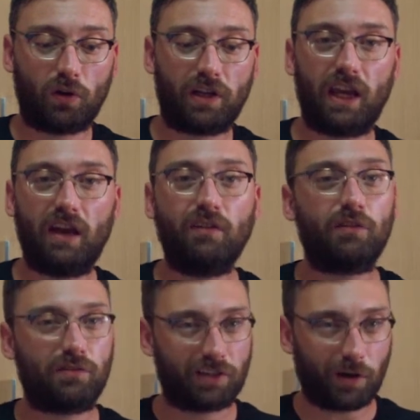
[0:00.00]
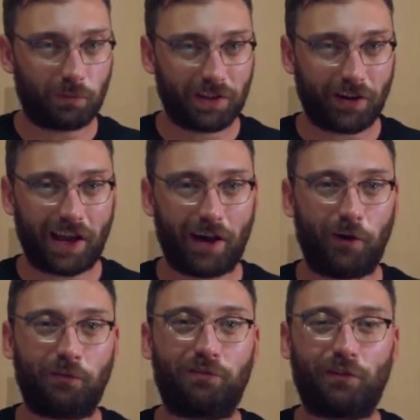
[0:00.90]
on here, done with our
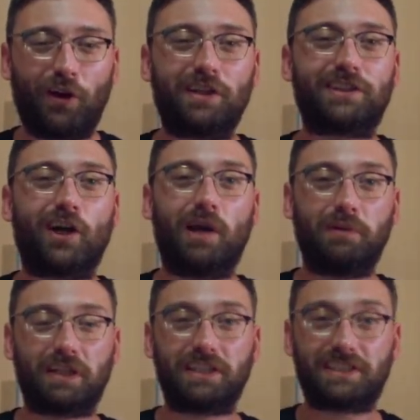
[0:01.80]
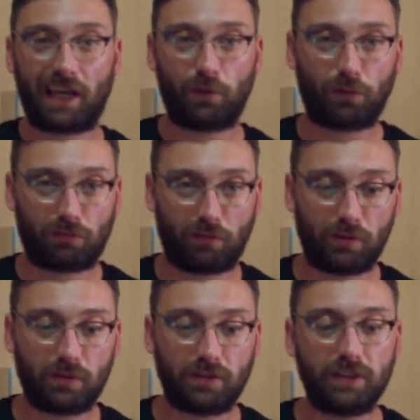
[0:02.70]
help, first time you're going to sail
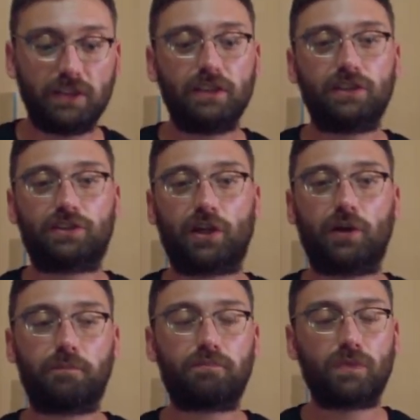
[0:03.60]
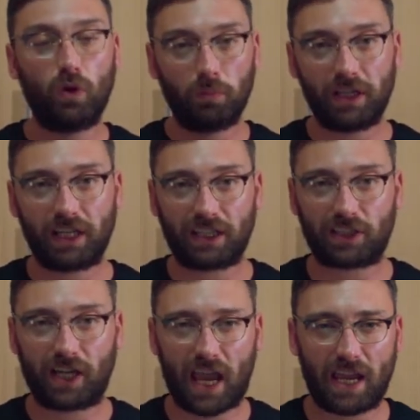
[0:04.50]
through. So normally the
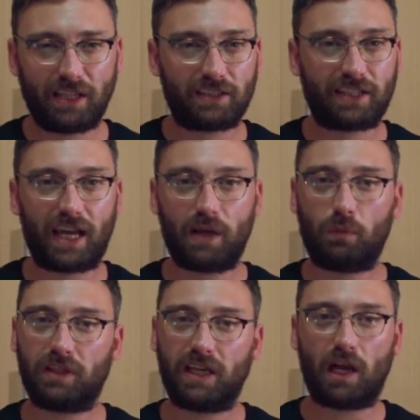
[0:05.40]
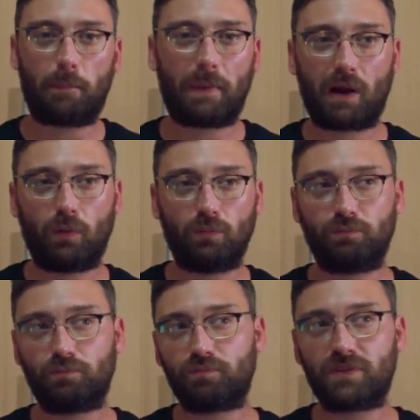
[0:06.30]
SIA say within about
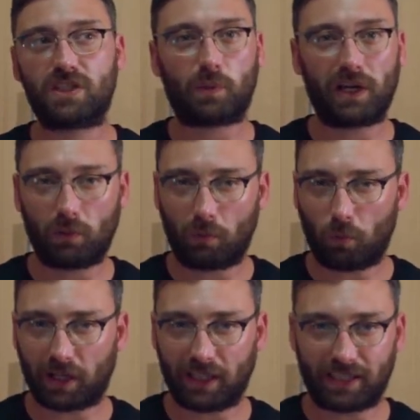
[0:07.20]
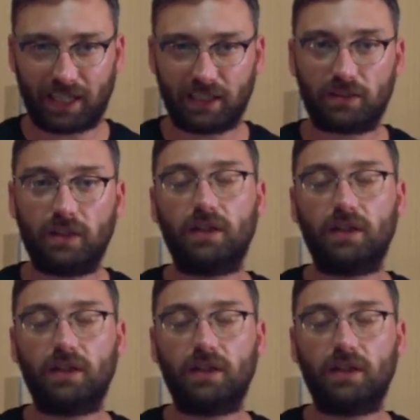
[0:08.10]
21 working days.